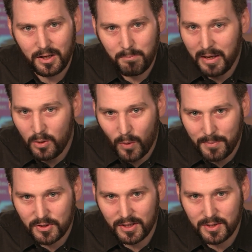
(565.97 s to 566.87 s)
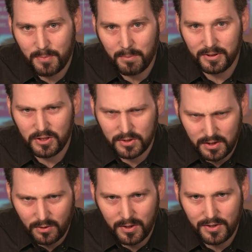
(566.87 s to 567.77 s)
Many websites published
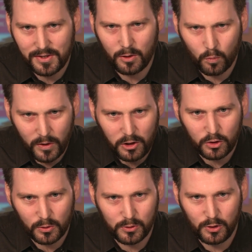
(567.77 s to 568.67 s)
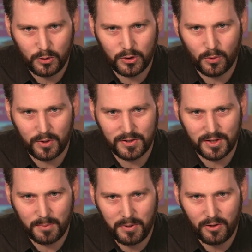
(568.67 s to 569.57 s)
serious and original news stories
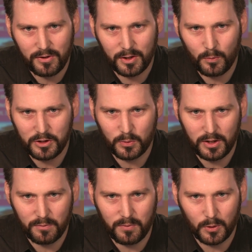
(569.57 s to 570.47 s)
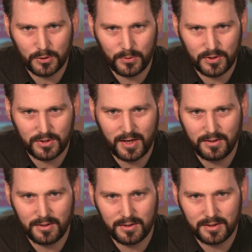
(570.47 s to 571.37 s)
in the period in which Guido Fawkes was
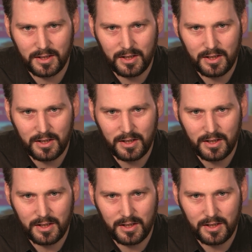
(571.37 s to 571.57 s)
ascendant,